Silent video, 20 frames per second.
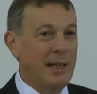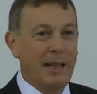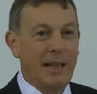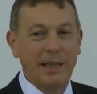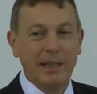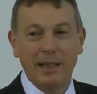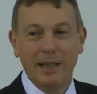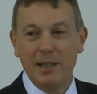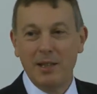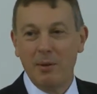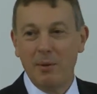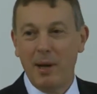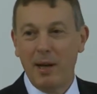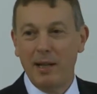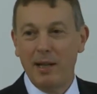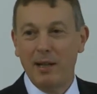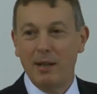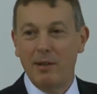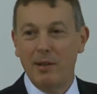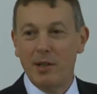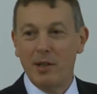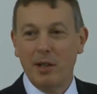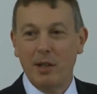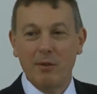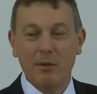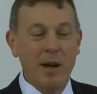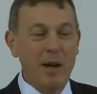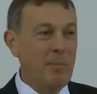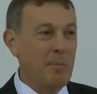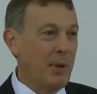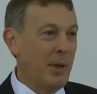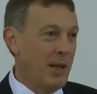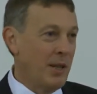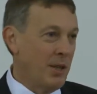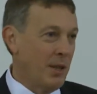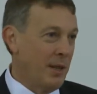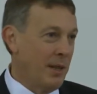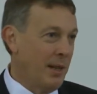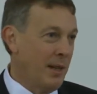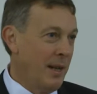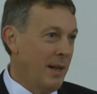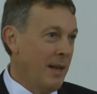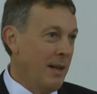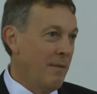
in Lithuania. And it's a great pleasure